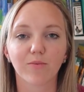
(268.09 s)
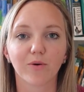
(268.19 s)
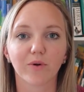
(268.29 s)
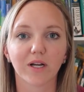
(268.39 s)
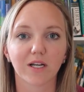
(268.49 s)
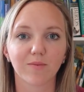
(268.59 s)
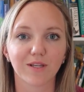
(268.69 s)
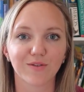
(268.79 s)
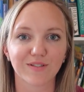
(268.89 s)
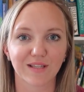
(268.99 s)
but we're gonna be
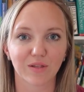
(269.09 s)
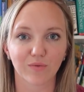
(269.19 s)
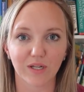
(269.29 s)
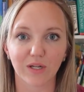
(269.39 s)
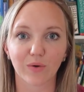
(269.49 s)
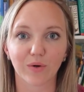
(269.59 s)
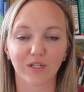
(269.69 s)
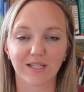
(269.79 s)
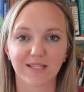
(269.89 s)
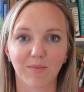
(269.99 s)
using the reading
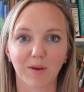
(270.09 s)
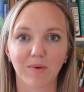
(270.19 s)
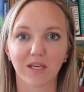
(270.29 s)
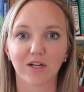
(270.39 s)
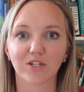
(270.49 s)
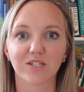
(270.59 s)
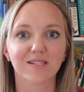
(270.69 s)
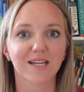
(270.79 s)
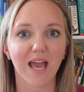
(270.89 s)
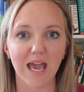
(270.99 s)
corner this upcoming year
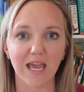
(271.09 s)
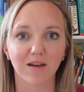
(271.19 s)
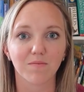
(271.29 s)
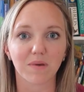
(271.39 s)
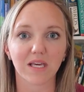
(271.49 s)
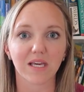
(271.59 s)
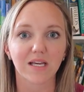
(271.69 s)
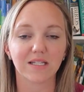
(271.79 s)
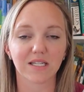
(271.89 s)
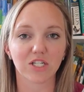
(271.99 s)
just to aid me
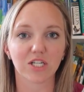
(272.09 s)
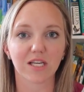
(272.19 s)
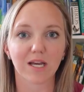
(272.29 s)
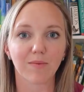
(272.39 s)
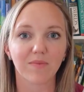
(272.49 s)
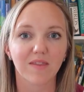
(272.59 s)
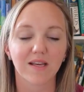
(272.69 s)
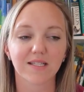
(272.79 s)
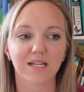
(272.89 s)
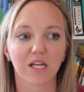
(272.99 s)
in teaching him the
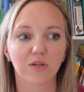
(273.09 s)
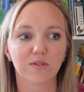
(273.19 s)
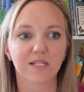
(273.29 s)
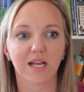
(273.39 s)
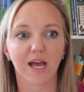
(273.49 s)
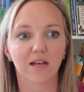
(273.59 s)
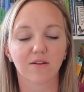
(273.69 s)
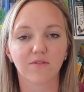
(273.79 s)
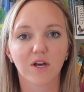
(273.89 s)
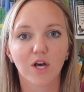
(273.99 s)
things that I used to kind
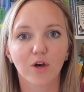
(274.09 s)
of